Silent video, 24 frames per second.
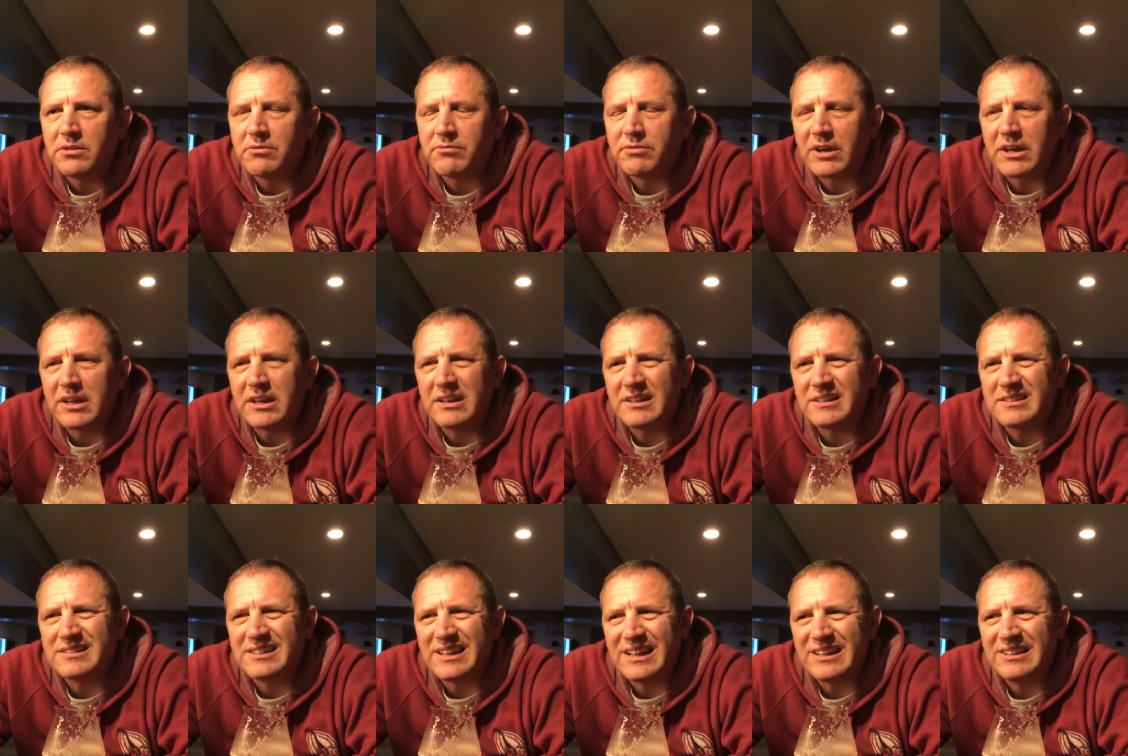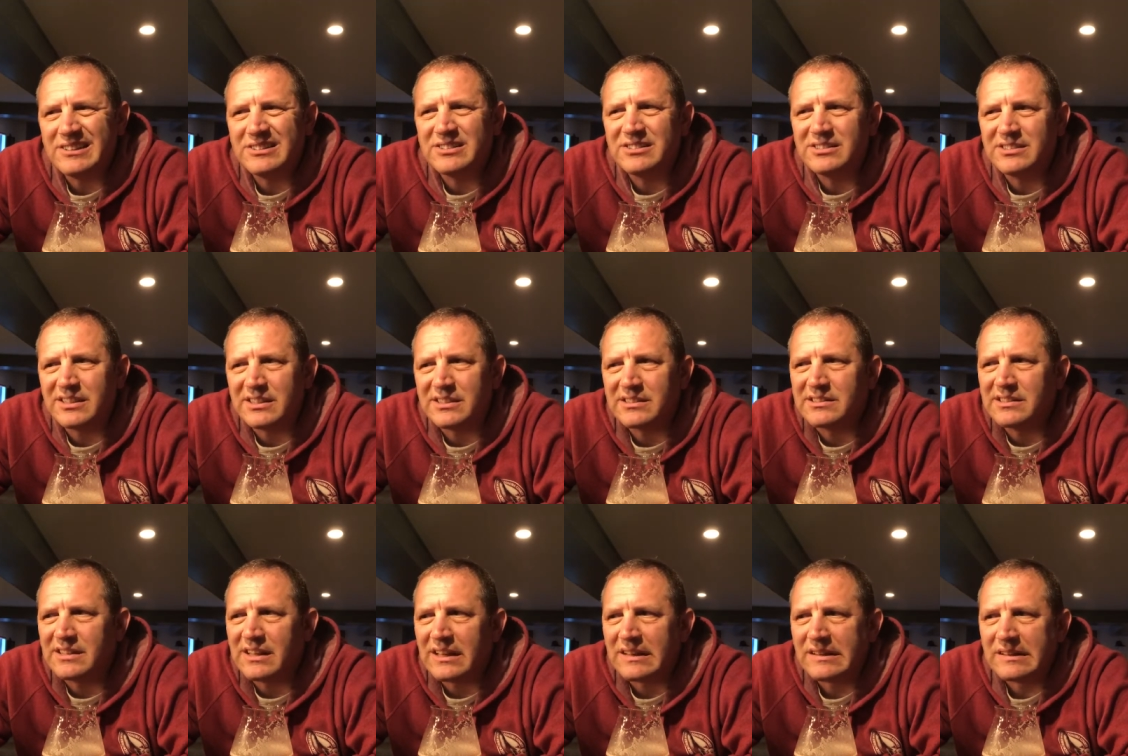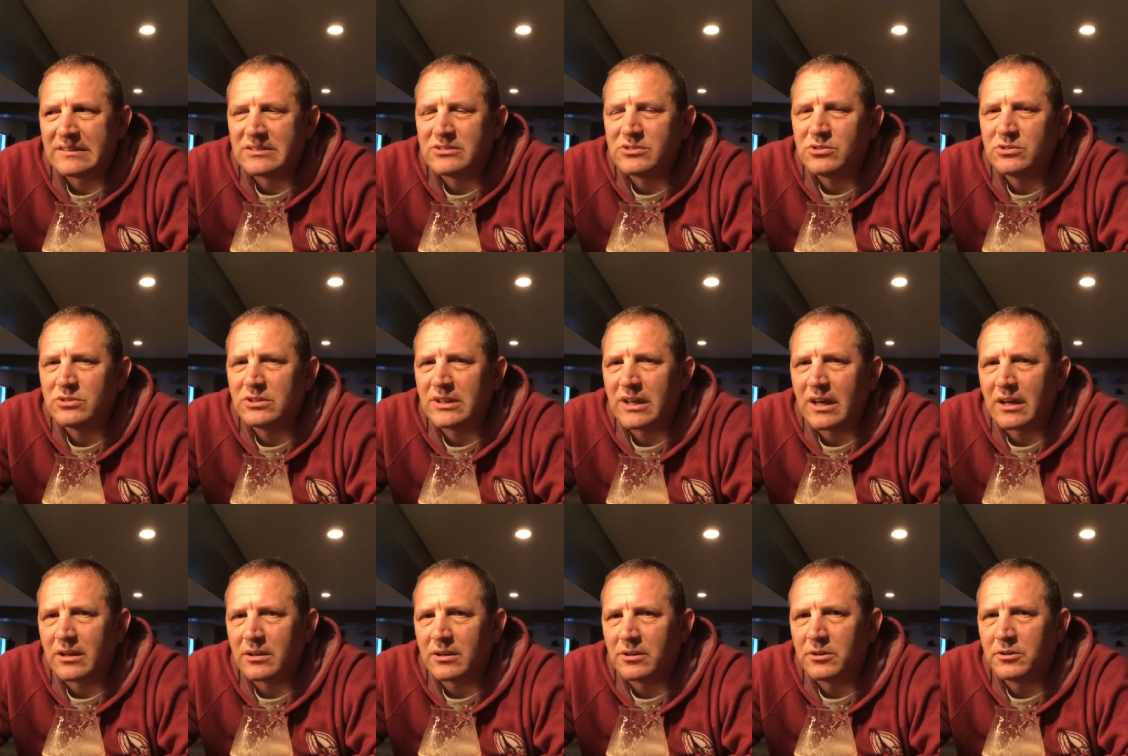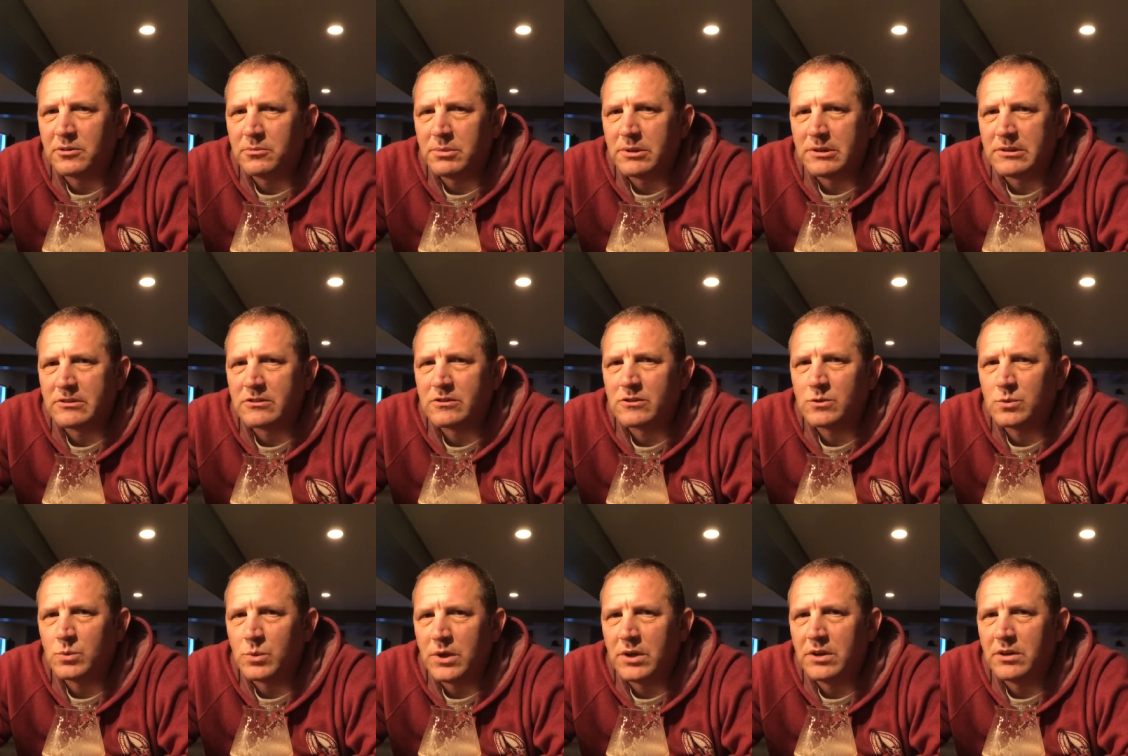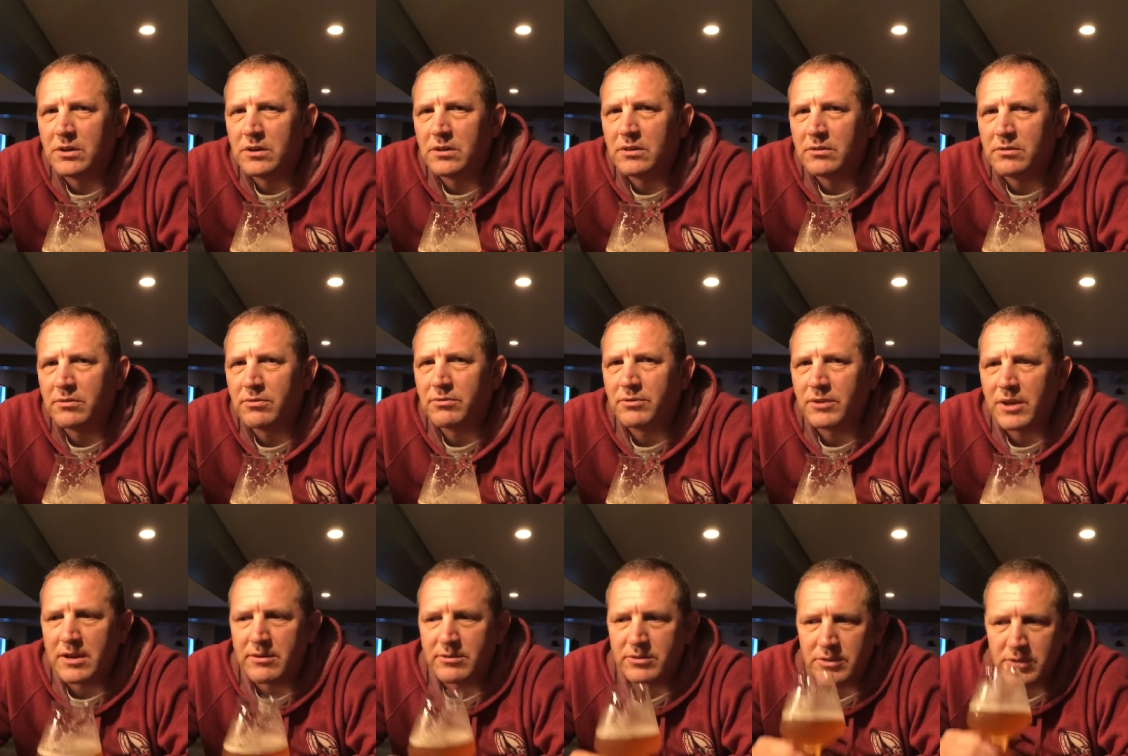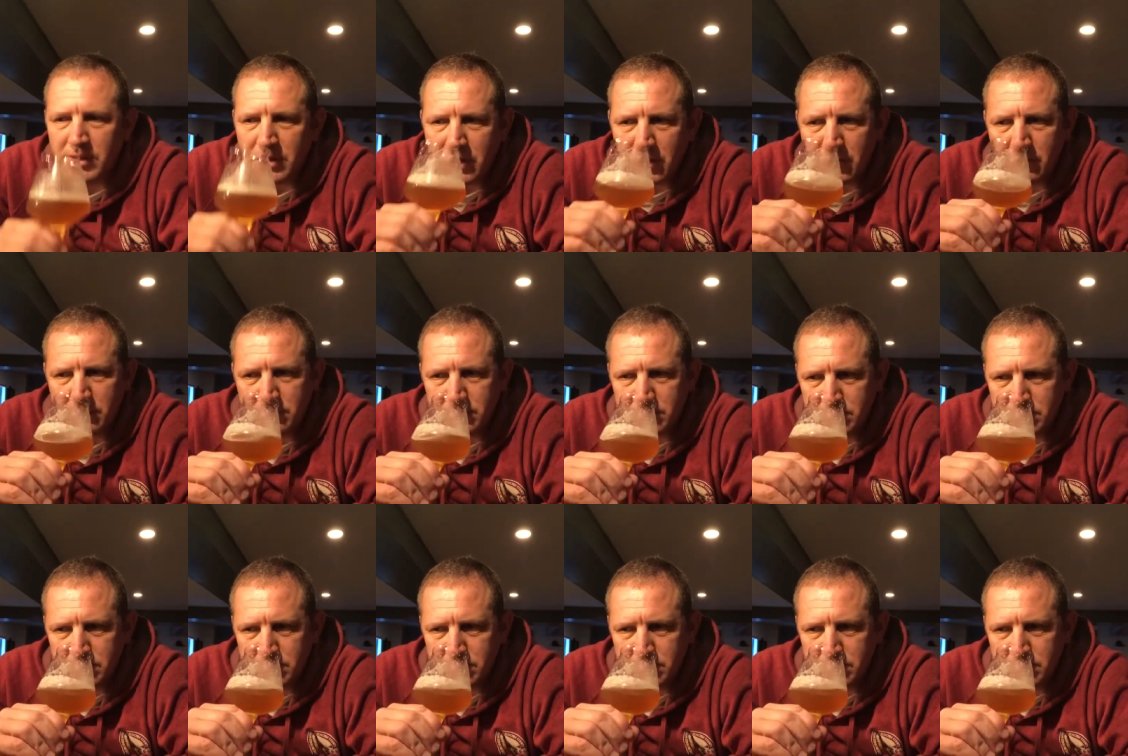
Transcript: If I get 1016, it's usually got a little bit sweeter flavor on it.